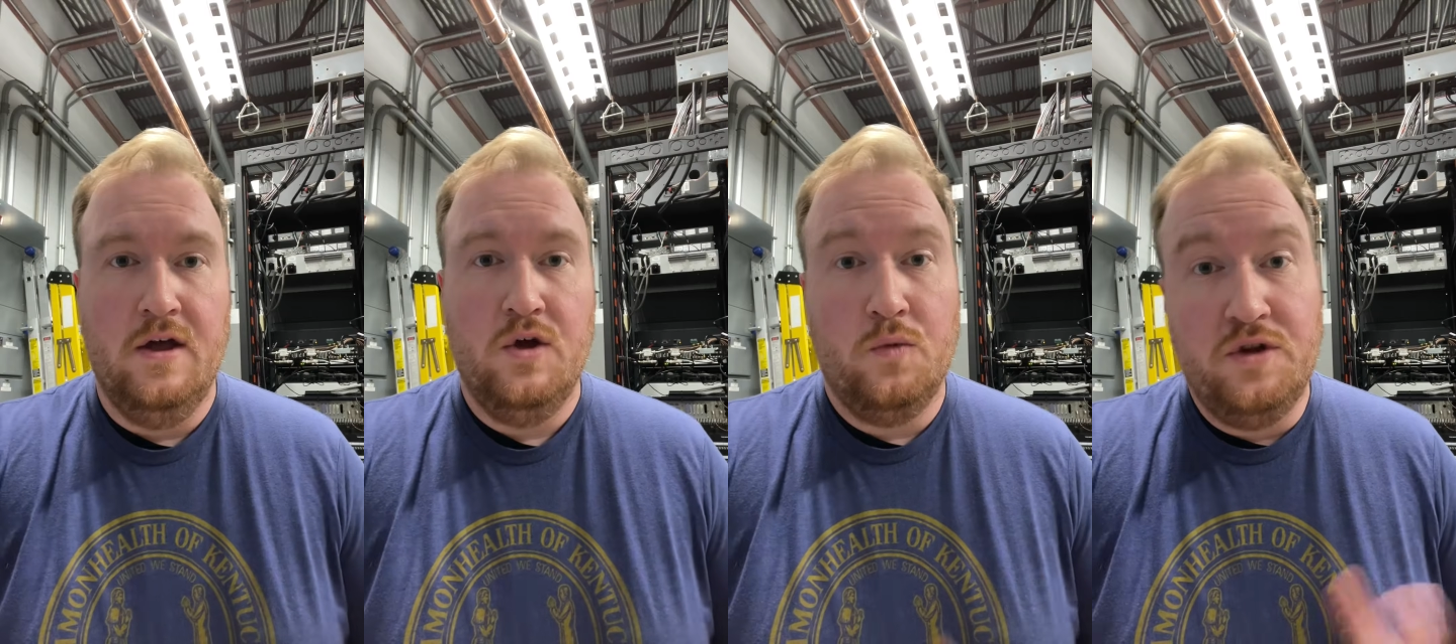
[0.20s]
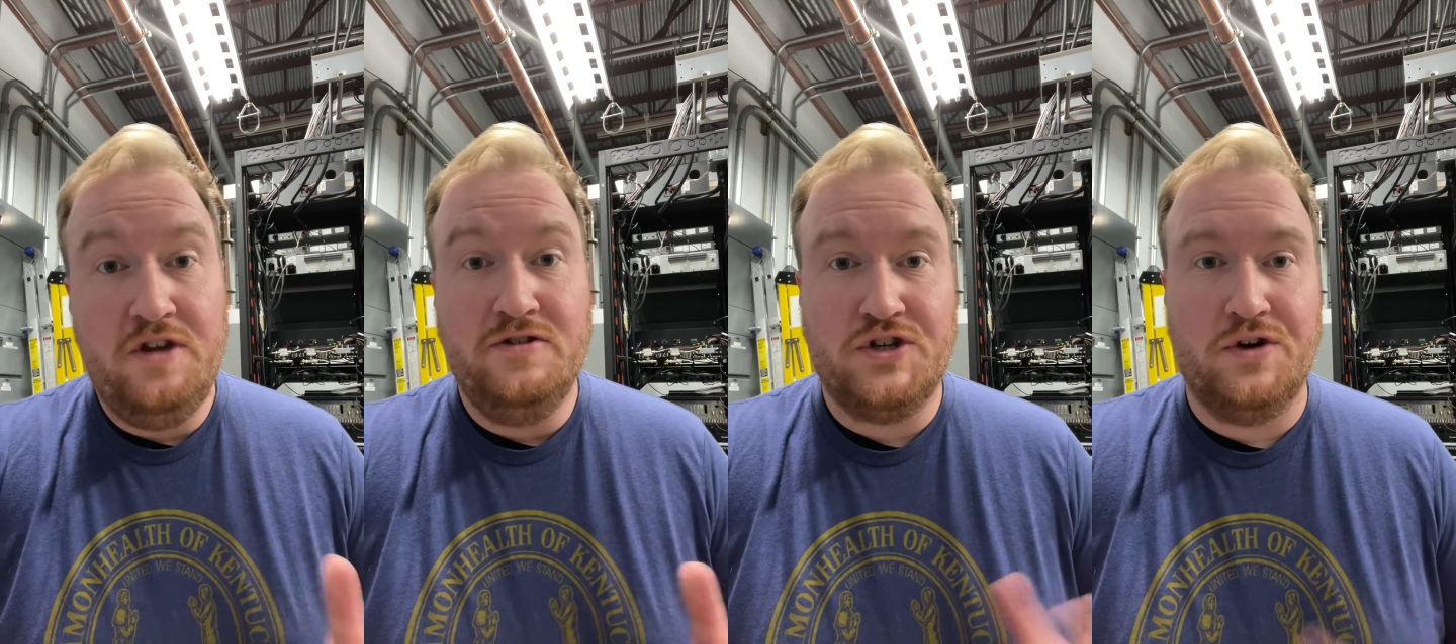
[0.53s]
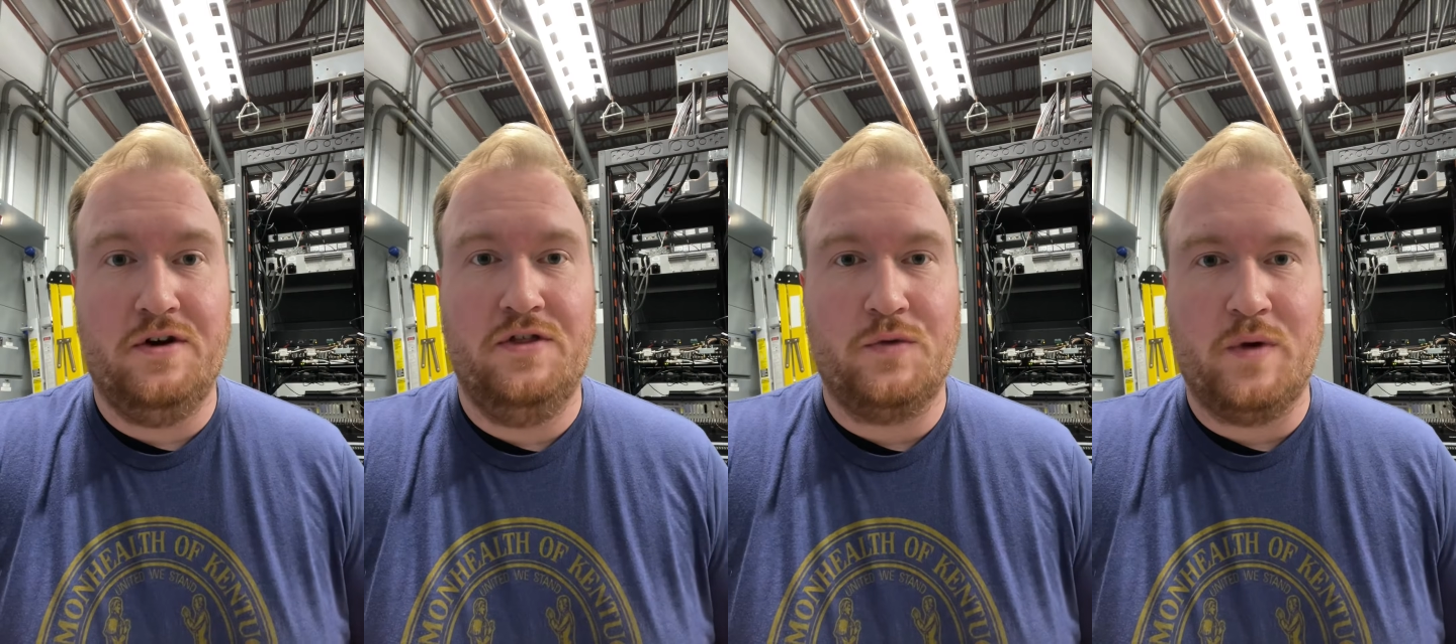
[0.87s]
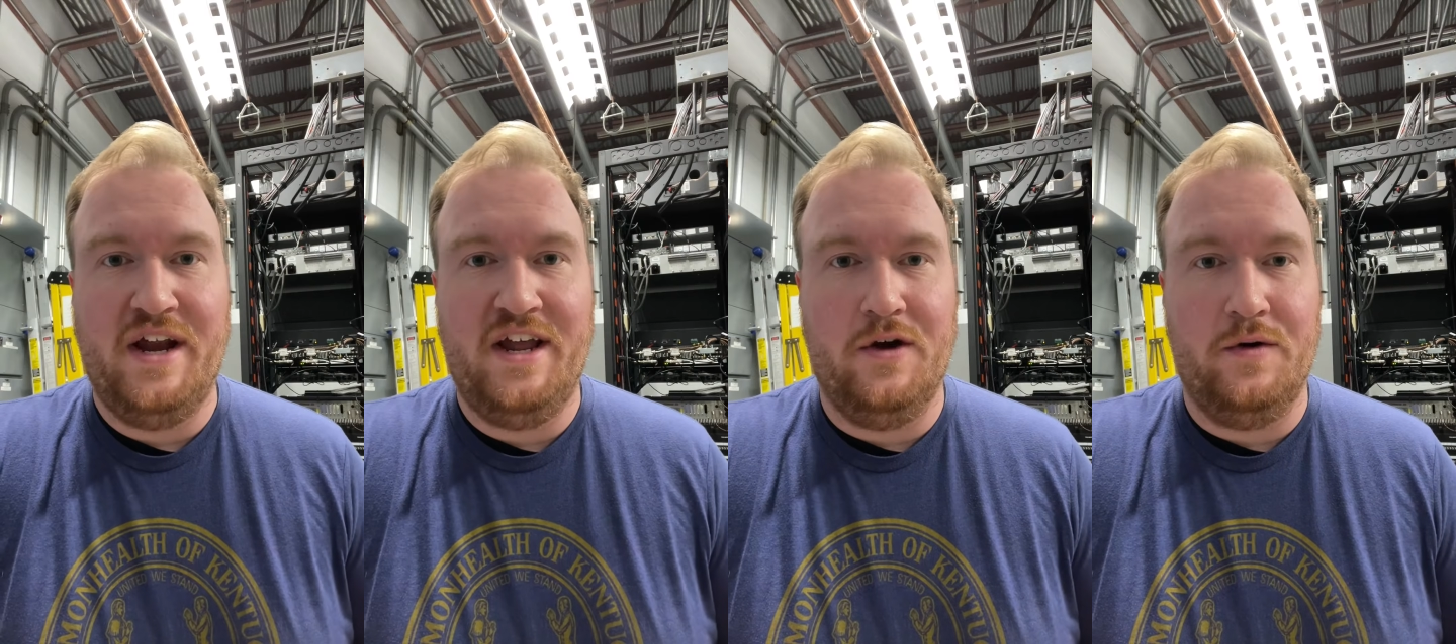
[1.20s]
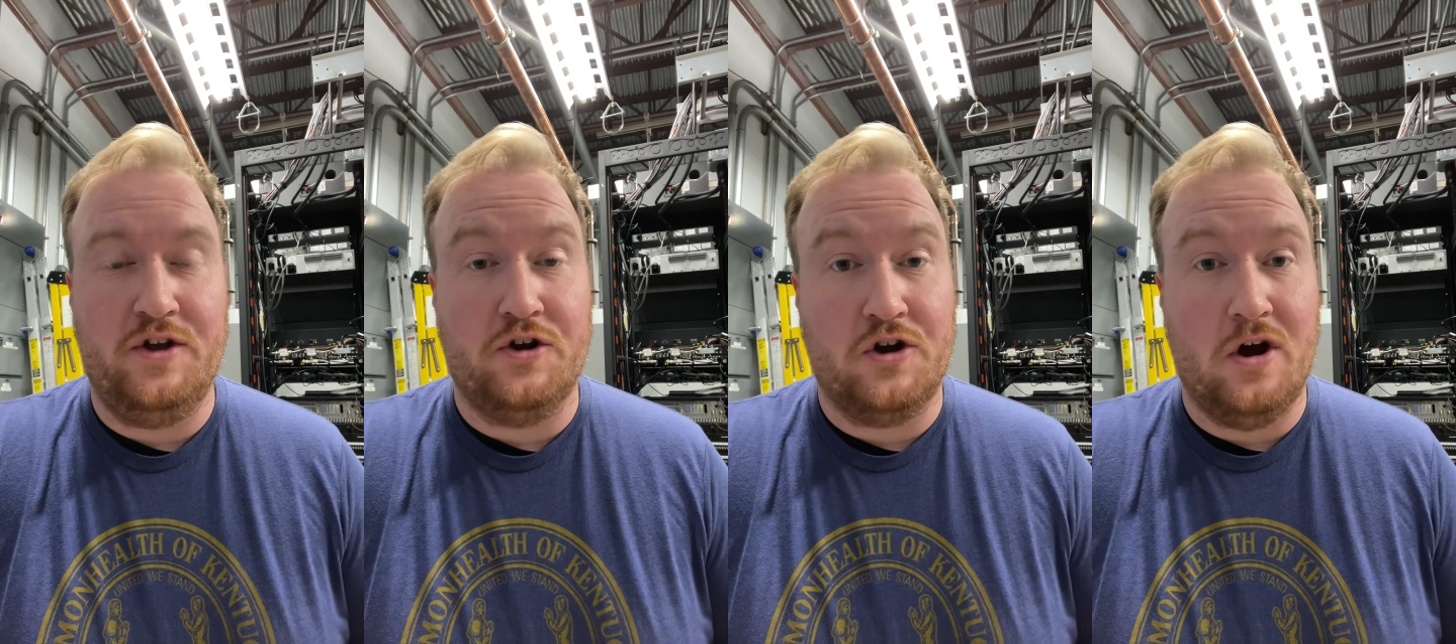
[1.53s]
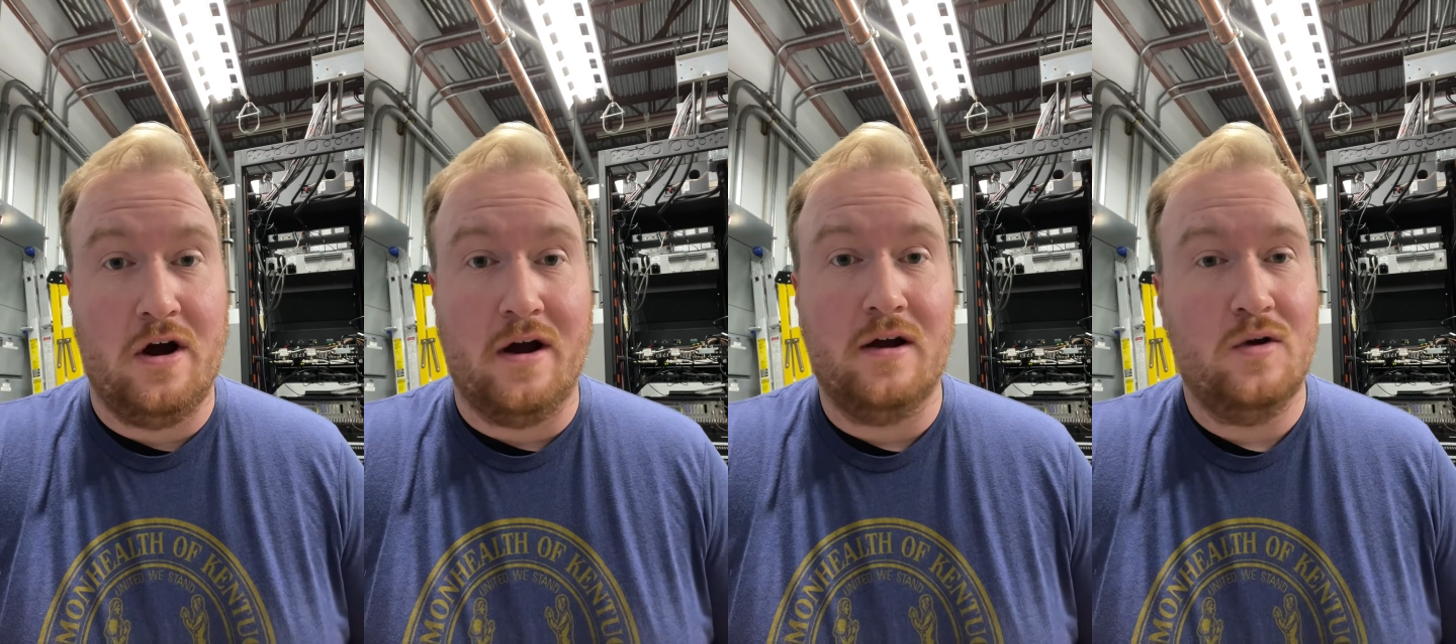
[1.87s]
When you turn on the radio in your
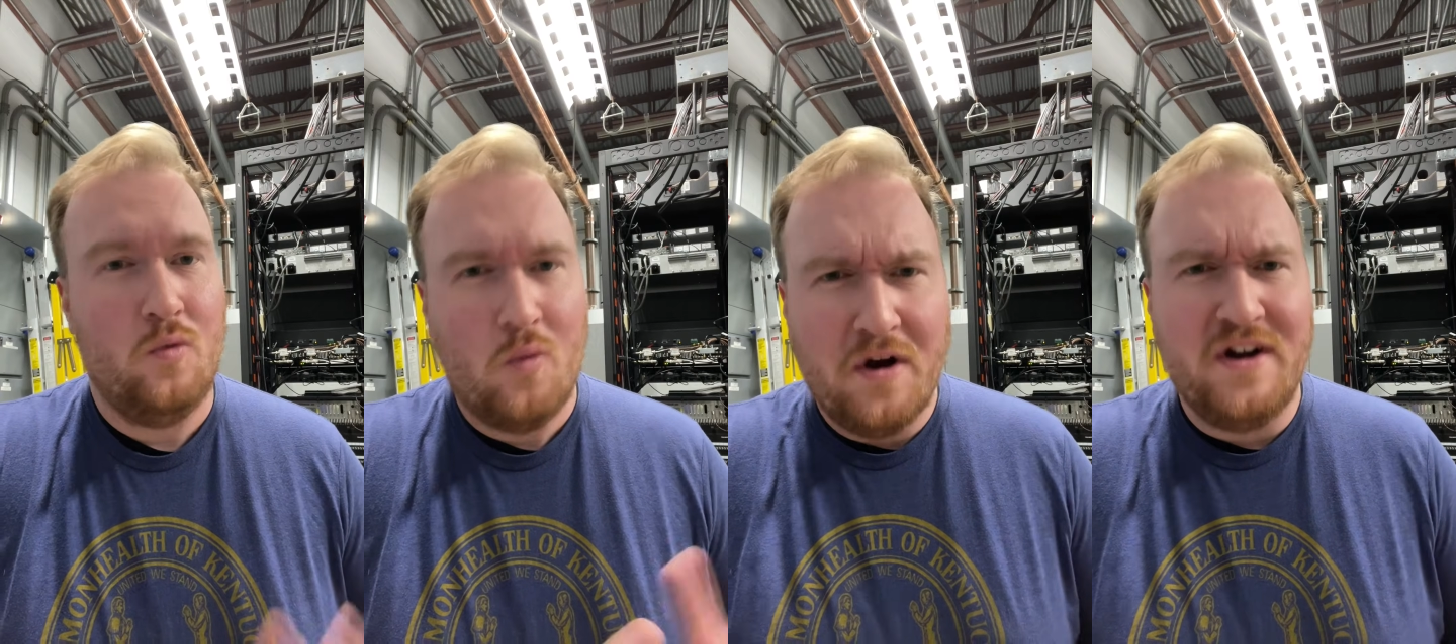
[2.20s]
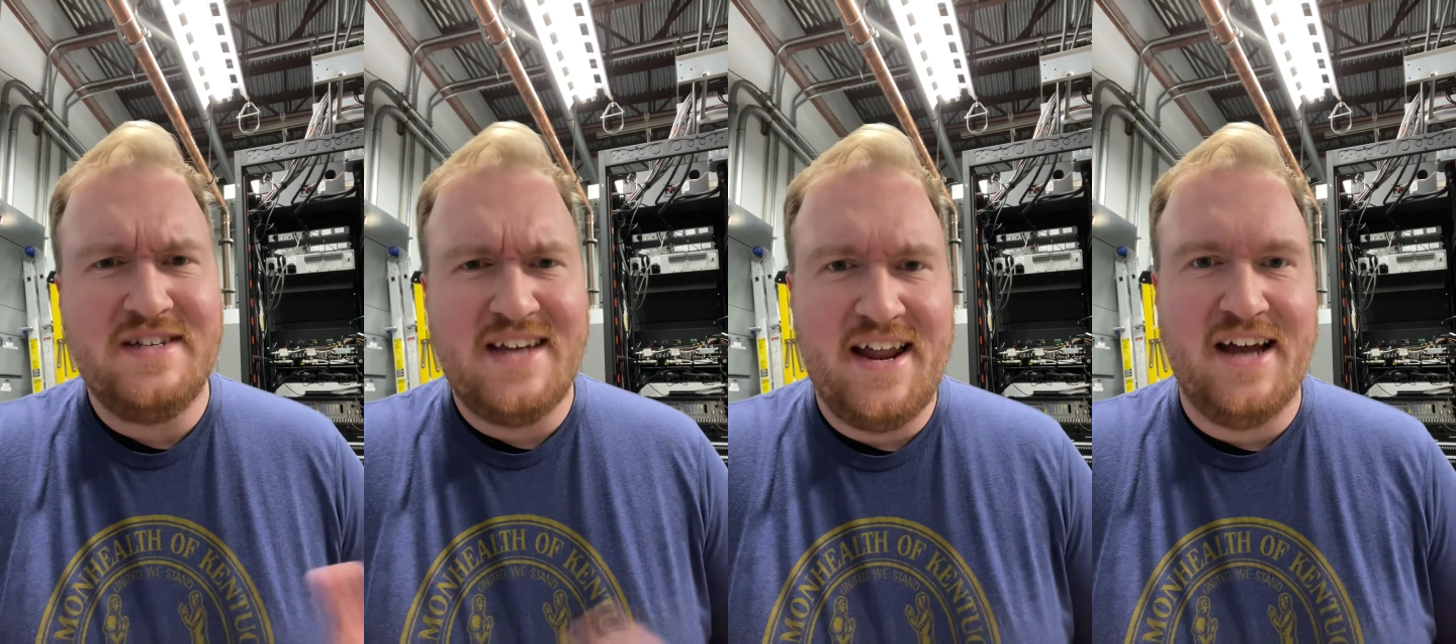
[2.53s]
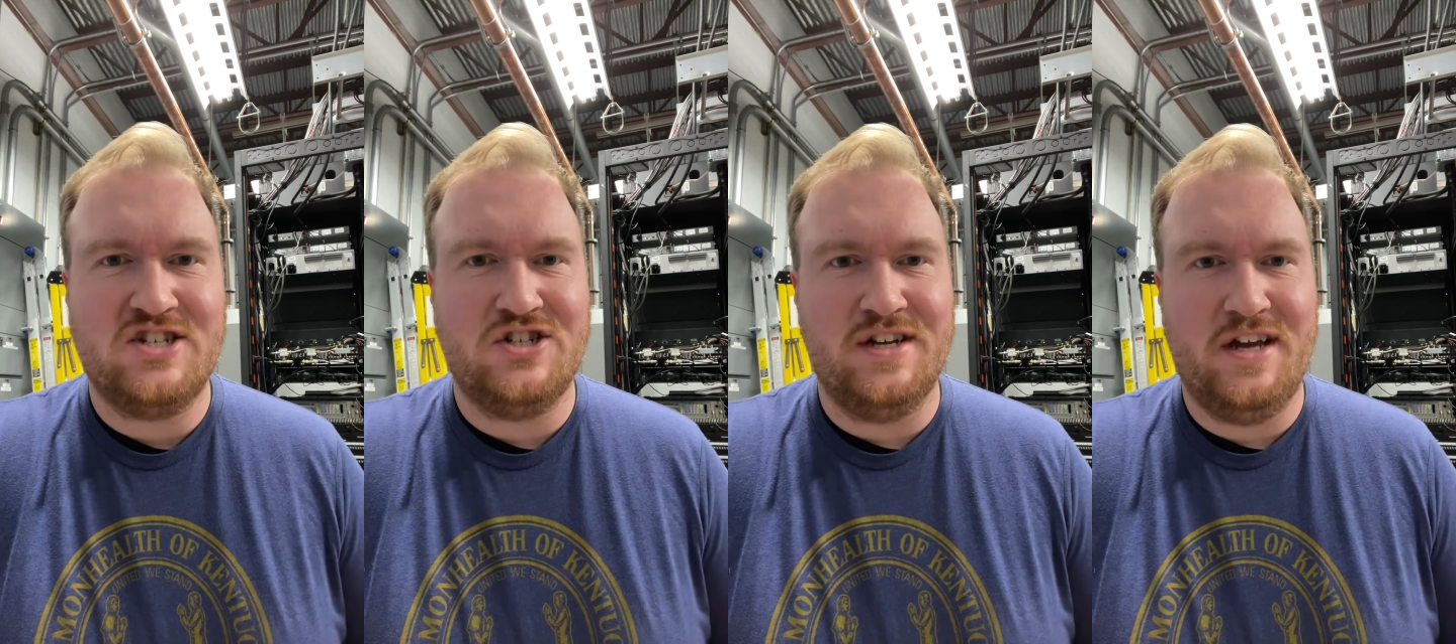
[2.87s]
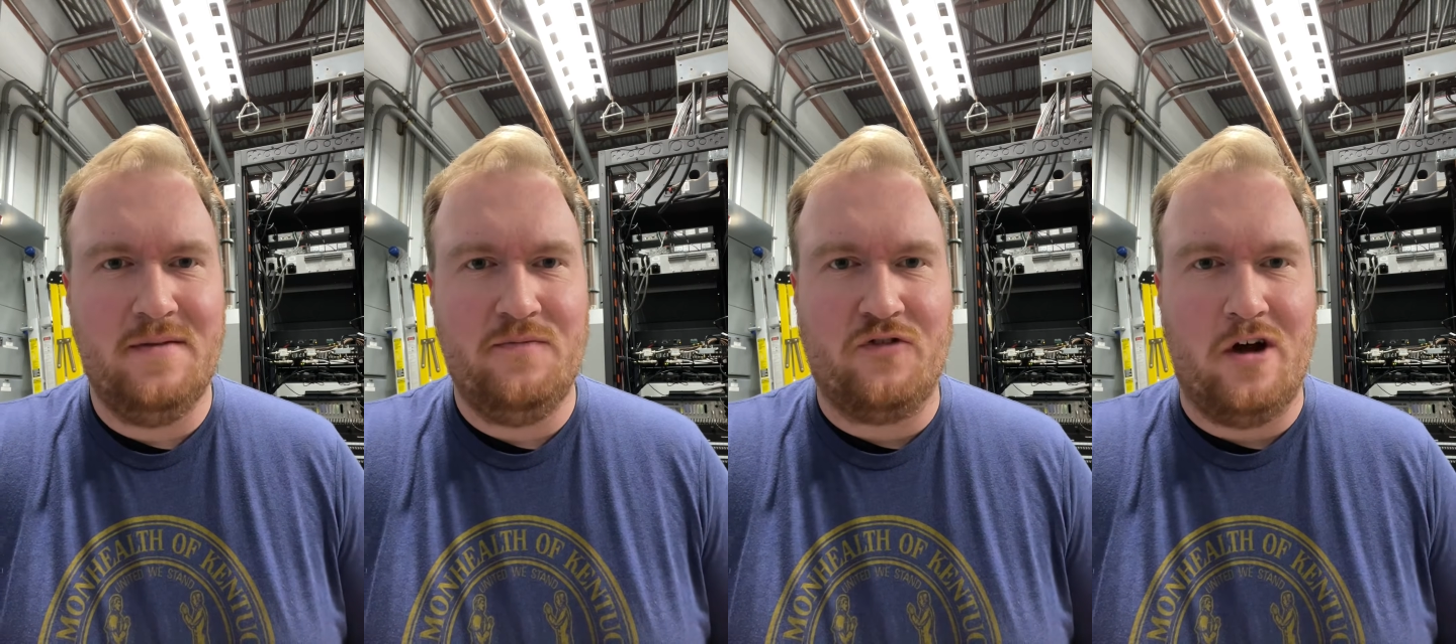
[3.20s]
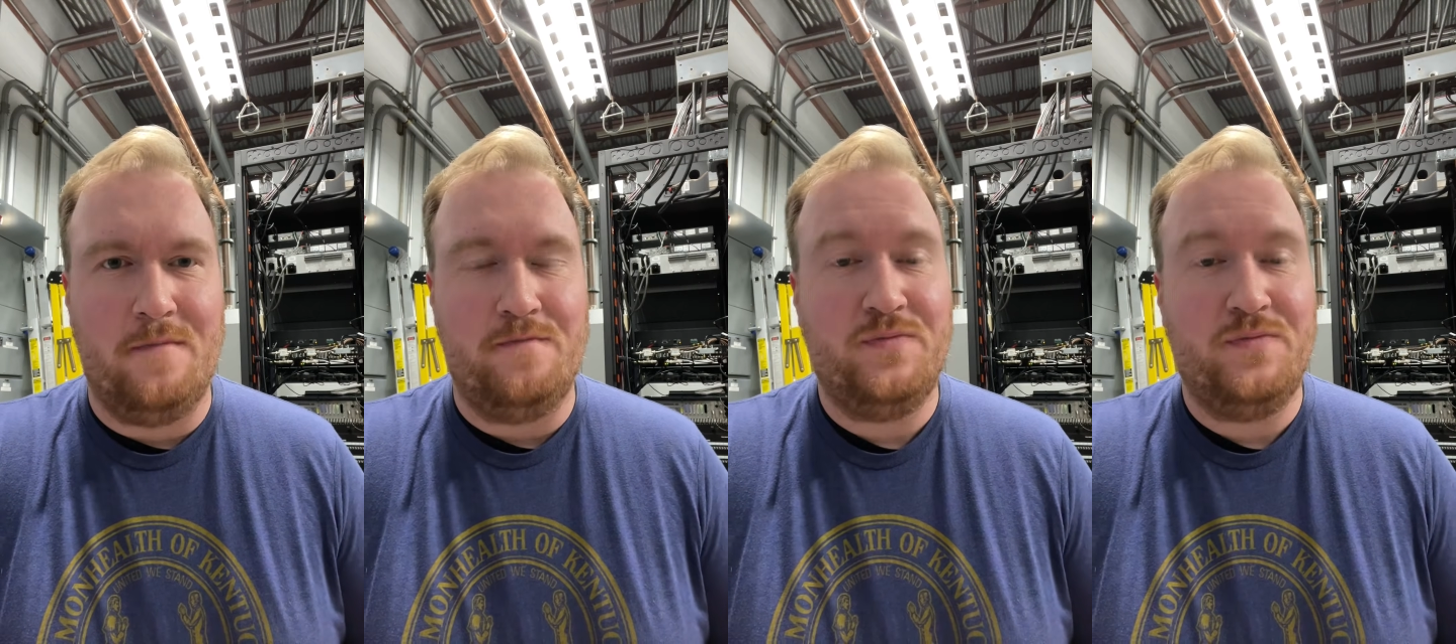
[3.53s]
car, where does that actually come from?